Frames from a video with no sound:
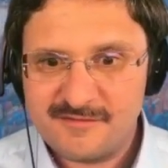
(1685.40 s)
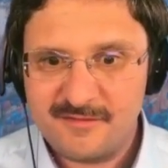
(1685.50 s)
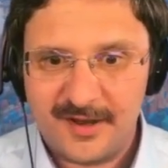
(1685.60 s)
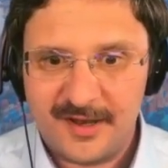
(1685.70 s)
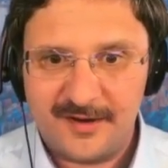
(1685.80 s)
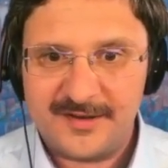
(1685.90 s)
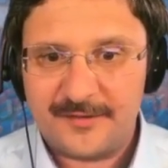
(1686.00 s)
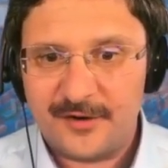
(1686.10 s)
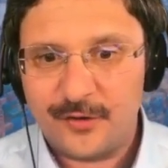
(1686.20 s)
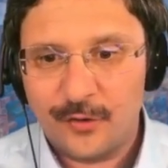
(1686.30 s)
in
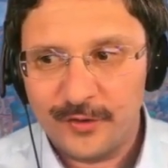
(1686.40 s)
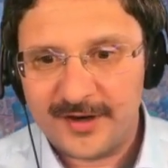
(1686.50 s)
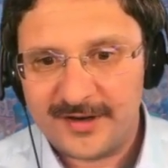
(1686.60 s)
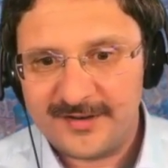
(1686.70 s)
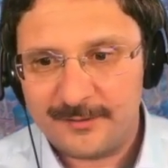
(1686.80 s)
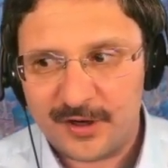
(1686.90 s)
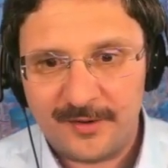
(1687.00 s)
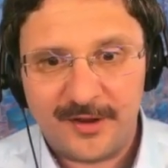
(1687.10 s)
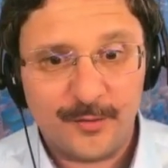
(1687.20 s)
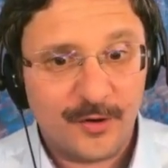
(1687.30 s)
several coordinates, then
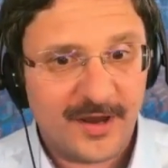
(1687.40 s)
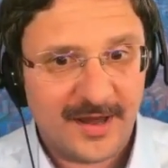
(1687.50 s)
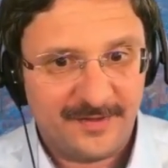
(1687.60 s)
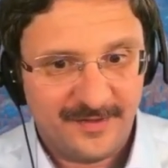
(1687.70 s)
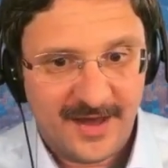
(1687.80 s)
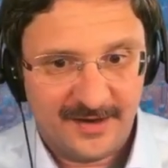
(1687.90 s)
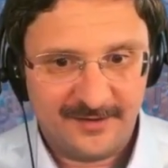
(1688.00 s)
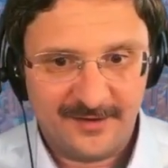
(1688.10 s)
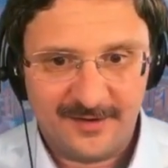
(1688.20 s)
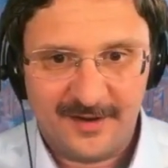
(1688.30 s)
probably you won't get that
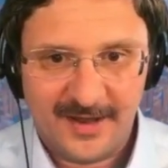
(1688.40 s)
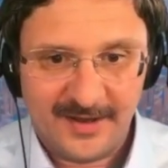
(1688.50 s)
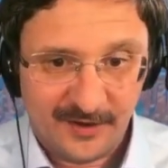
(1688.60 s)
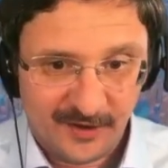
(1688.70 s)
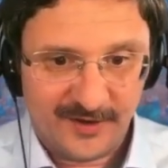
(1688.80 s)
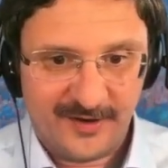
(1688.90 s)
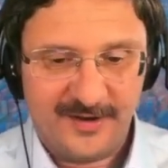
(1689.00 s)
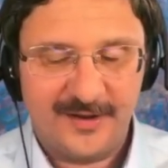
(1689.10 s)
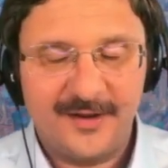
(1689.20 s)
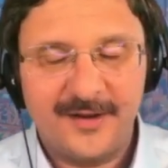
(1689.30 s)

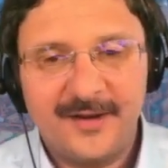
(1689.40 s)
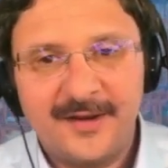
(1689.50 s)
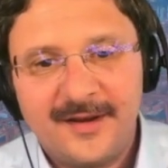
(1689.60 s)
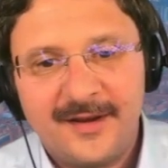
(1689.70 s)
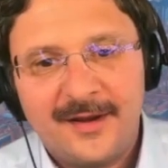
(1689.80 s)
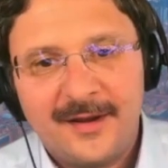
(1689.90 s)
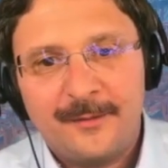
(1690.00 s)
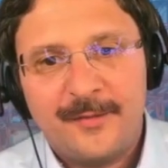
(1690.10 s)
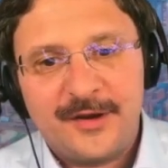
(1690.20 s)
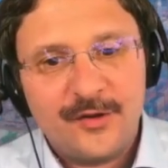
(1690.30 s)
analytically.
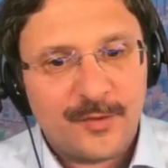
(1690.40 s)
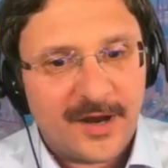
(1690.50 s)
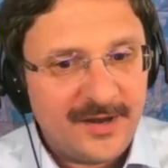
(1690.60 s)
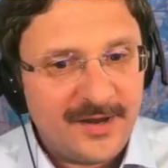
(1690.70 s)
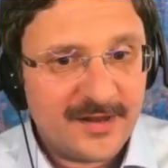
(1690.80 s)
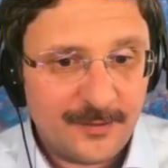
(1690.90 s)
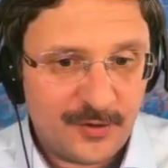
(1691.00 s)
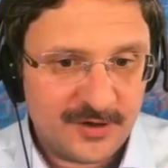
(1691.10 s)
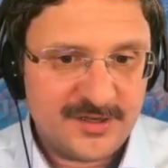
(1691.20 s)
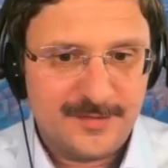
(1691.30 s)
But you might get an
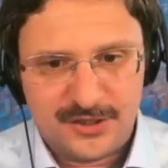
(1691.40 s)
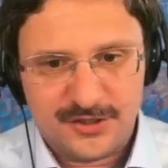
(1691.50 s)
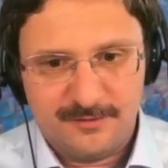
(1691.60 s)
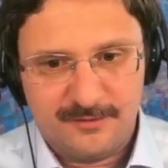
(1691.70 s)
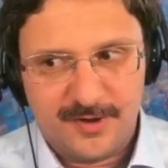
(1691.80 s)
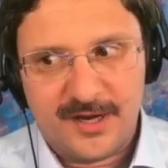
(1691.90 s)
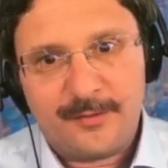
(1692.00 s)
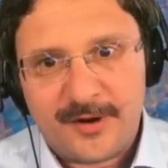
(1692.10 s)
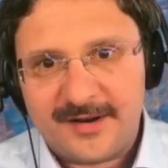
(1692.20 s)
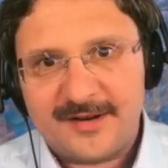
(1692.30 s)
approximation. And in
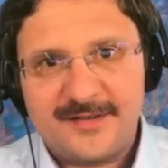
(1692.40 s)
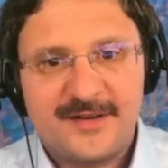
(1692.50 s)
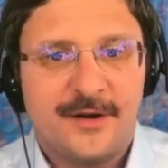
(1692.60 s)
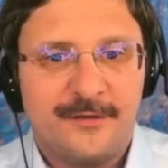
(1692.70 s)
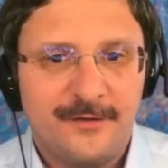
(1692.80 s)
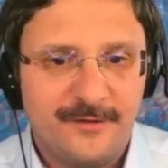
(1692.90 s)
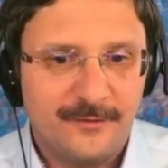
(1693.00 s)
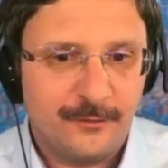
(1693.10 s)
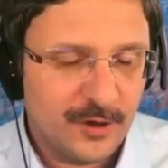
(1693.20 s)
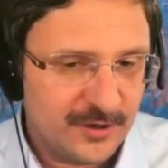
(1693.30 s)
practice, that's often
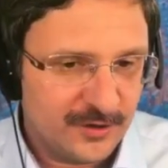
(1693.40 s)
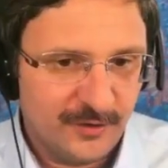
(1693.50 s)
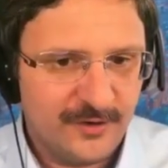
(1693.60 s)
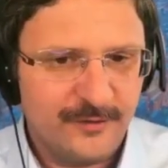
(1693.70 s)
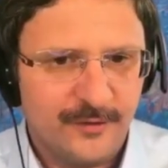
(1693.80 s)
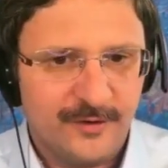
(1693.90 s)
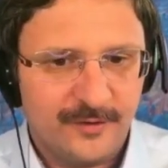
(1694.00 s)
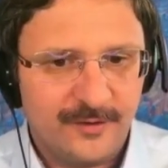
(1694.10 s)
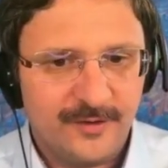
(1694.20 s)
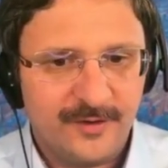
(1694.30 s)
what you're looking for.
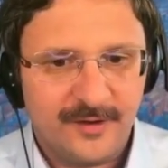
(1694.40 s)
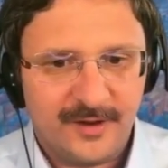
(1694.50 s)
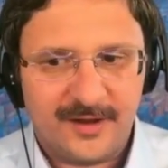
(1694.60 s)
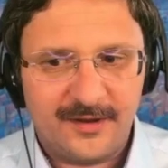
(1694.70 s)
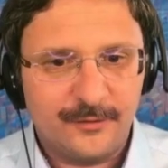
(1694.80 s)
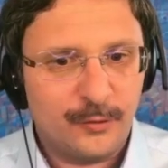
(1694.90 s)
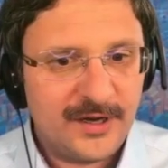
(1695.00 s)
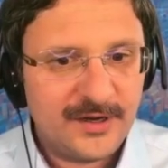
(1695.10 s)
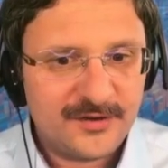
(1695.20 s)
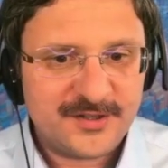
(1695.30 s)
Yeah, you're
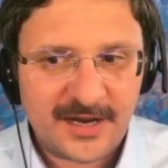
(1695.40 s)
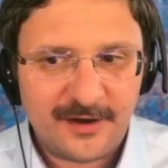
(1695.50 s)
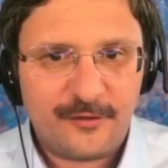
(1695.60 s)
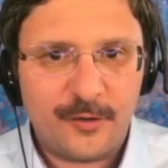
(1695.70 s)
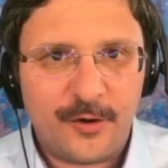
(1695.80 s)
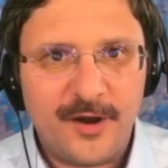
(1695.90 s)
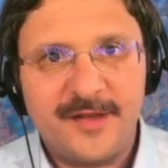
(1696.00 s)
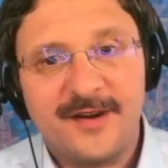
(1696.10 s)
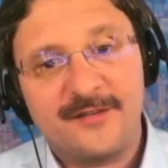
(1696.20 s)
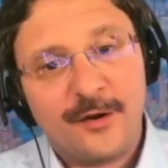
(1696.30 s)
willing to settle for a point
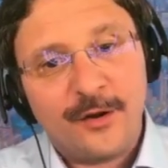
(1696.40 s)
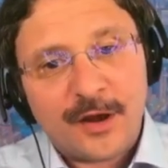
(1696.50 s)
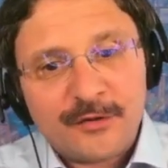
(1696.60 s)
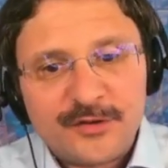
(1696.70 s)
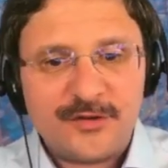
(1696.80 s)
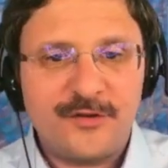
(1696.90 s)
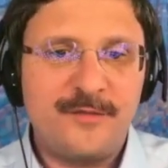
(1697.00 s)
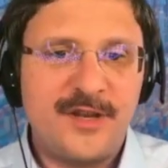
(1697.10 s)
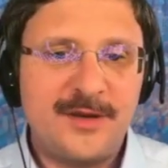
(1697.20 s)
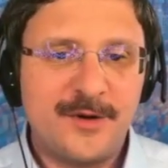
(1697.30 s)
that is close to the
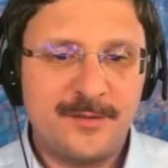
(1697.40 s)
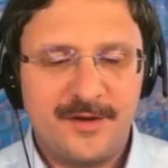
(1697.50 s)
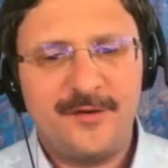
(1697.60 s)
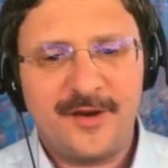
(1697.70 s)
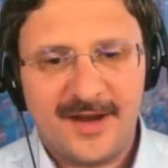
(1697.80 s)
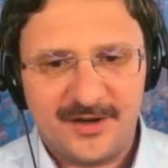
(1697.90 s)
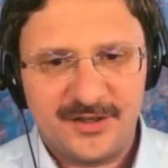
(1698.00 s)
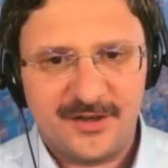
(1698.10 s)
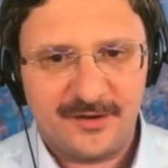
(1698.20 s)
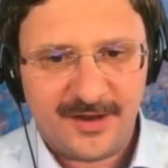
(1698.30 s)
minimum if you can
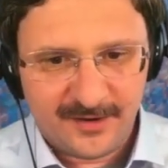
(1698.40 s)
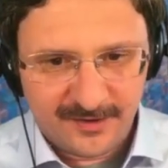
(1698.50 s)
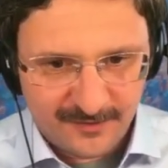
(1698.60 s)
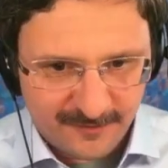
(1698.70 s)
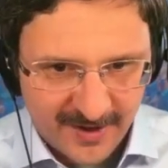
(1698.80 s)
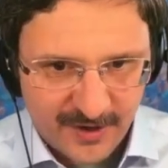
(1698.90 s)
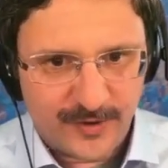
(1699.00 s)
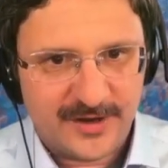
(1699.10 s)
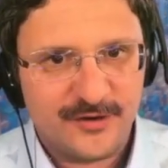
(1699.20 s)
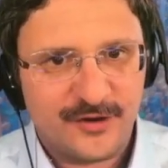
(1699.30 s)
actually find a
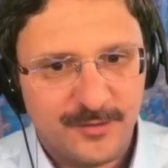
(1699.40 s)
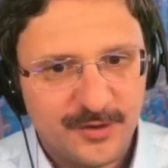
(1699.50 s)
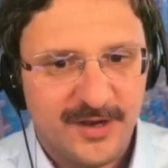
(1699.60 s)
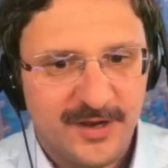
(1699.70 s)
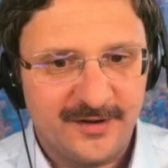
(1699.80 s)
way to compute it.